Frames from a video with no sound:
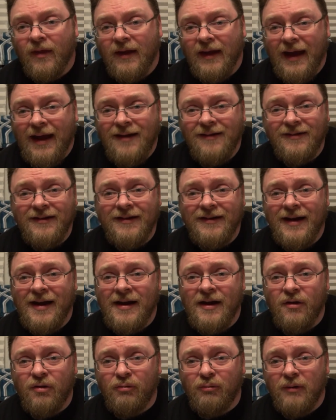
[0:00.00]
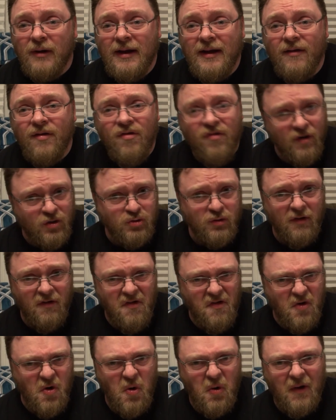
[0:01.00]
The 1893
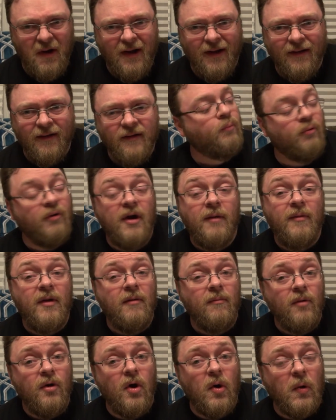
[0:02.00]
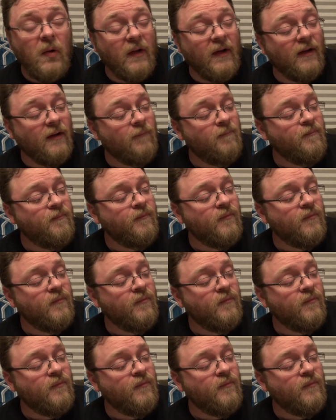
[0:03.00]
Citrus Cola. Premium Cola,